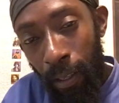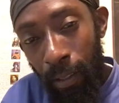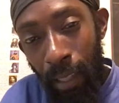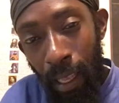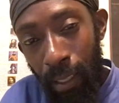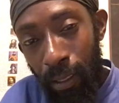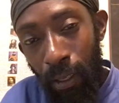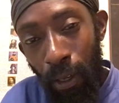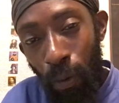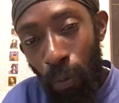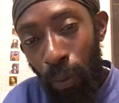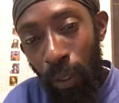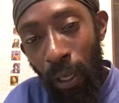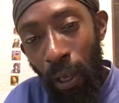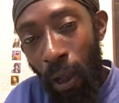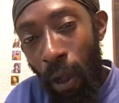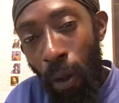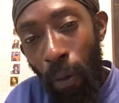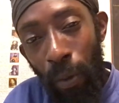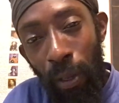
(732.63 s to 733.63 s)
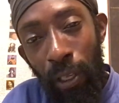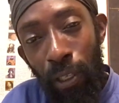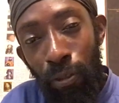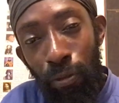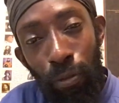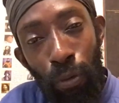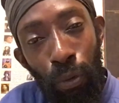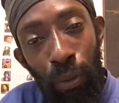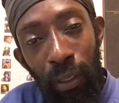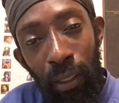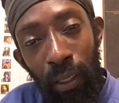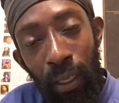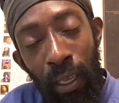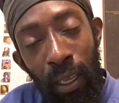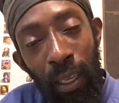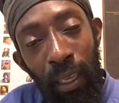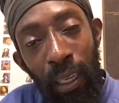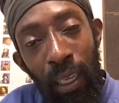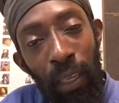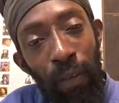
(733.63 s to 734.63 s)
That's how we always wrote,
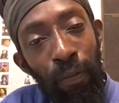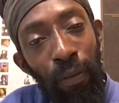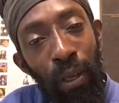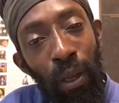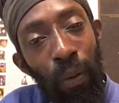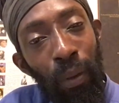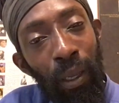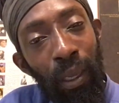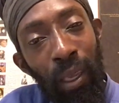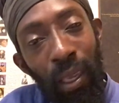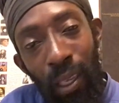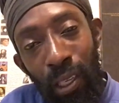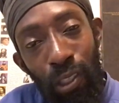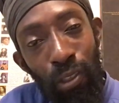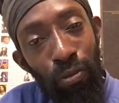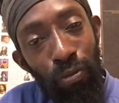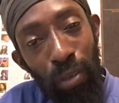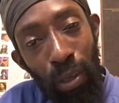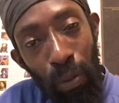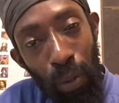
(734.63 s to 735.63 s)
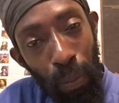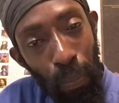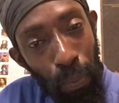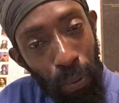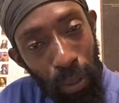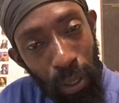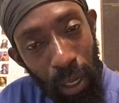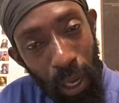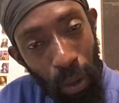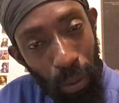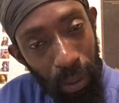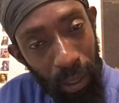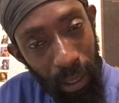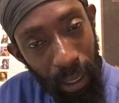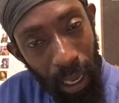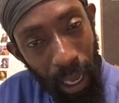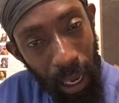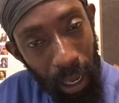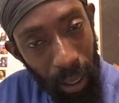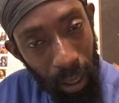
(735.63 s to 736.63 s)
even our history we put down
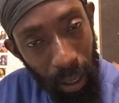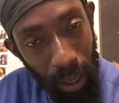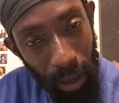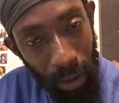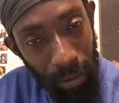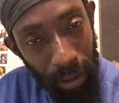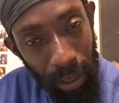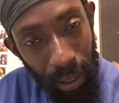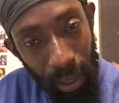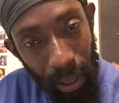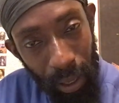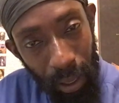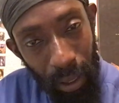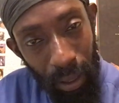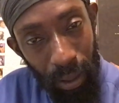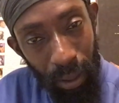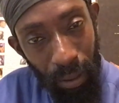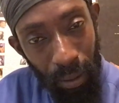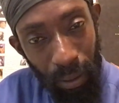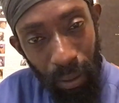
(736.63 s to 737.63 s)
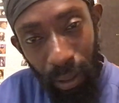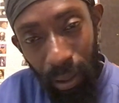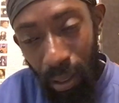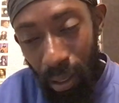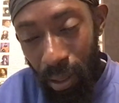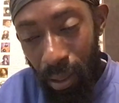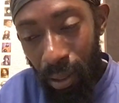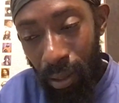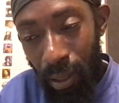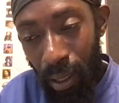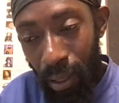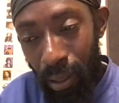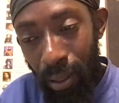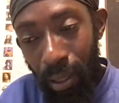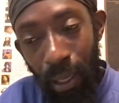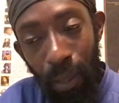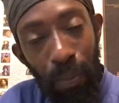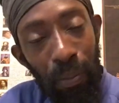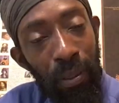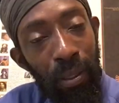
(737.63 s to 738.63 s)
in allegory. So this is a
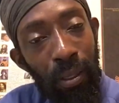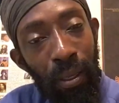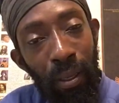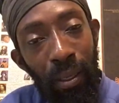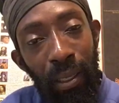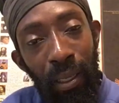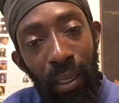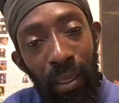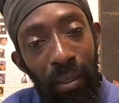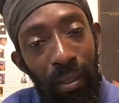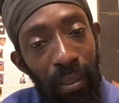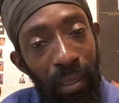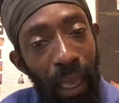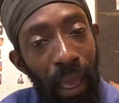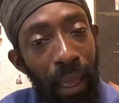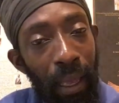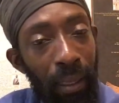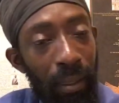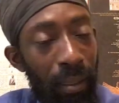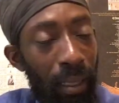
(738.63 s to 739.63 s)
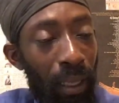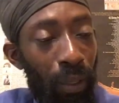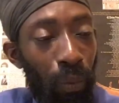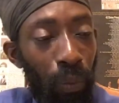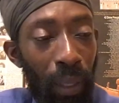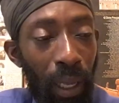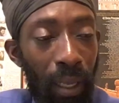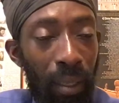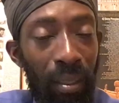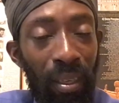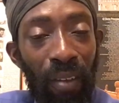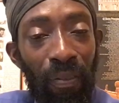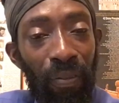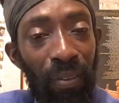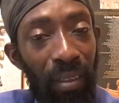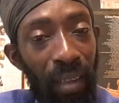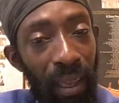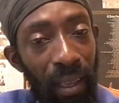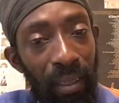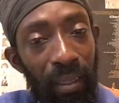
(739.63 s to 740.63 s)
deep study in science that we are
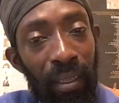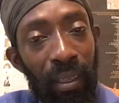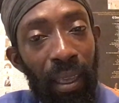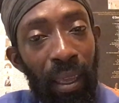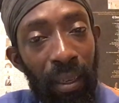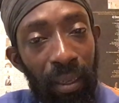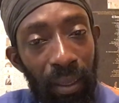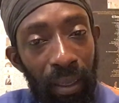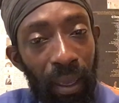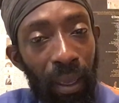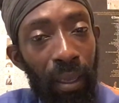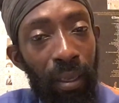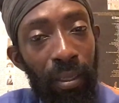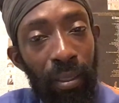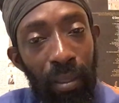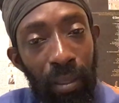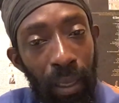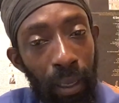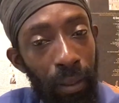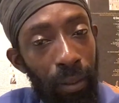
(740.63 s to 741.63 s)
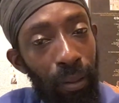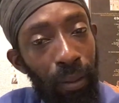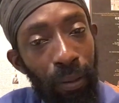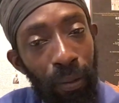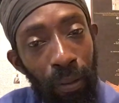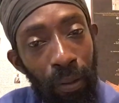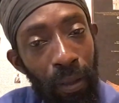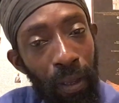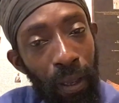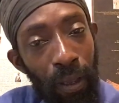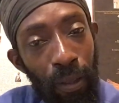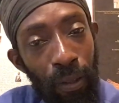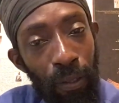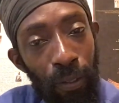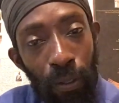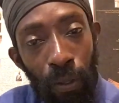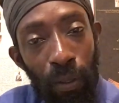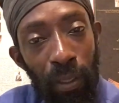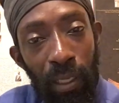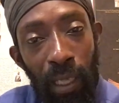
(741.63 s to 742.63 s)
definitely engaged in,
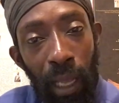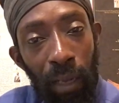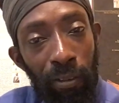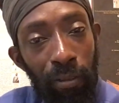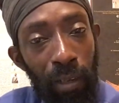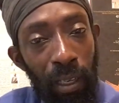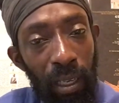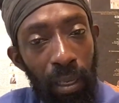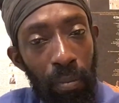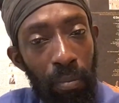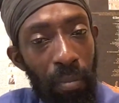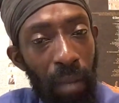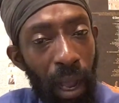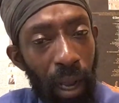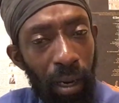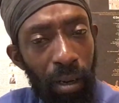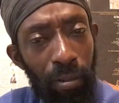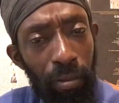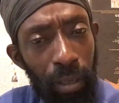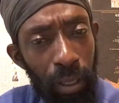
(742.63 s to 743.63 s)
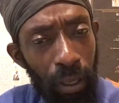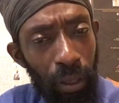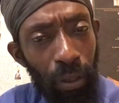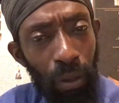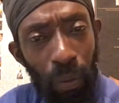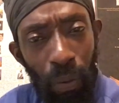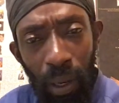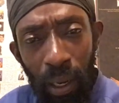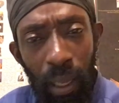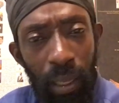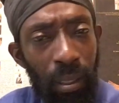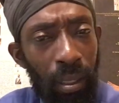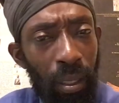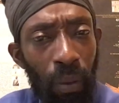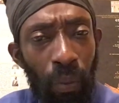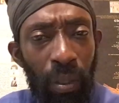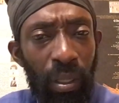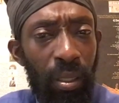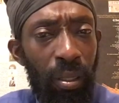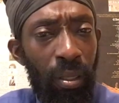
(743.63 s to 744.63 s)
So it's not really mockery, when I say
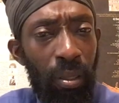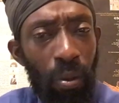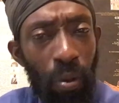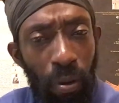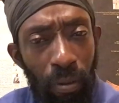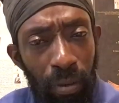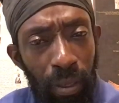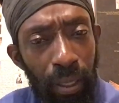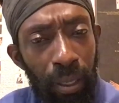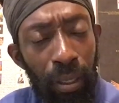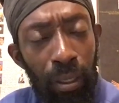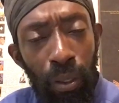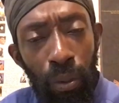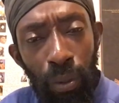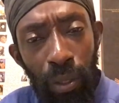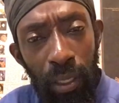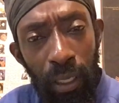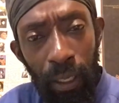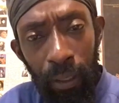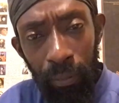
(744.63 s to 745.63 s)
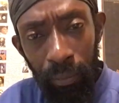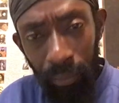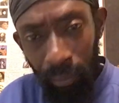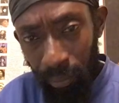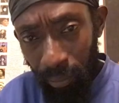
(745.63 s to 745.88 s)
which story you're using.